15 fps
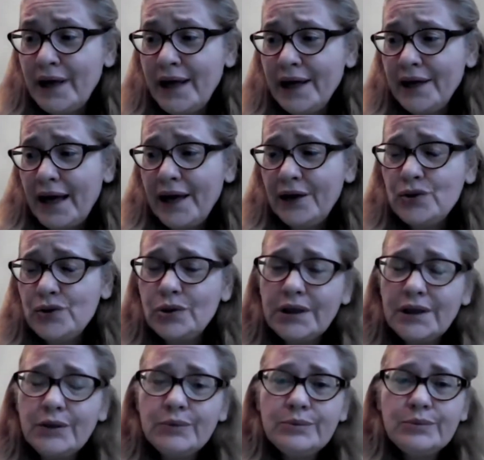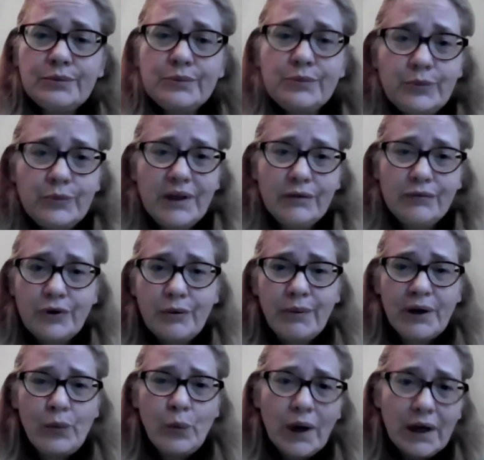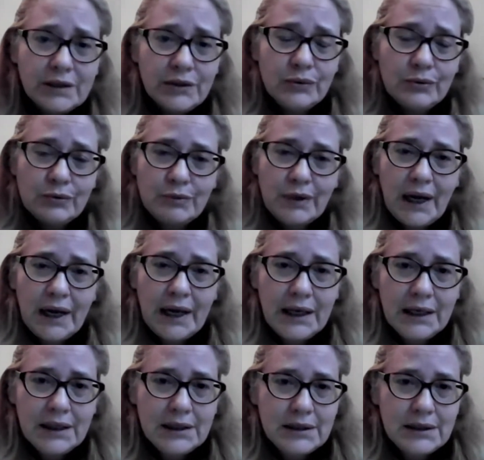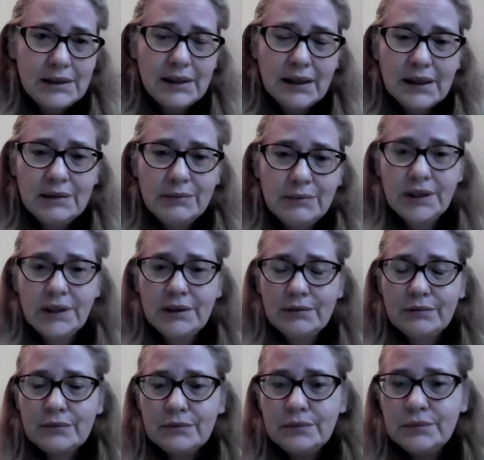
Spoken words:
actually, from I want to really start my